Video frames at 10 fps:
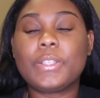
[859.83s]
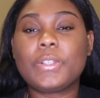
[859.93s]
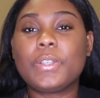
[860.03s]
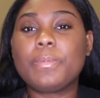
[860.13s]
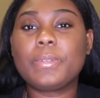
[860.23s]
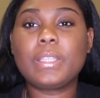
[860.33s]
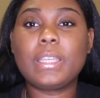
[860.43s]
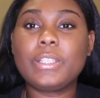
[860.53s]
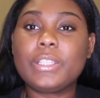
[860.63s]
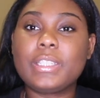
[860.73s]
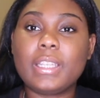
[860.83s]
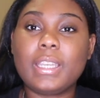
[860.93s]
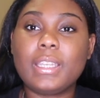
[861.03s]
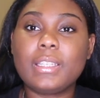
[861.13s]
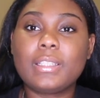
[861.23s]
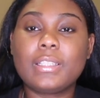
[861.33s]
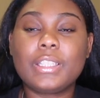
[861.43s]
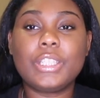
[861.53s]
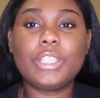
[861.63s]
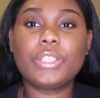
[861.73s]
So you put that in your shake,
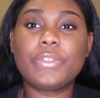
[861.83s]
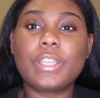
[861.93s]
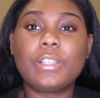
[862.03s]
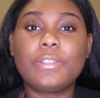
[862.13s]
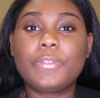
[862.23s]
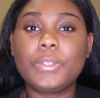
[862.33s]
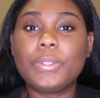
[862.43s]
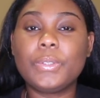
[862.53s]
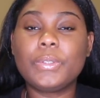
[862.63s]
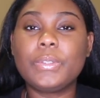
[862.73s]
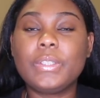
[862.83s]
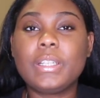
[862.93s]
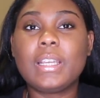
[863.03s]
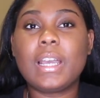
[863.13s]
eat your regular food.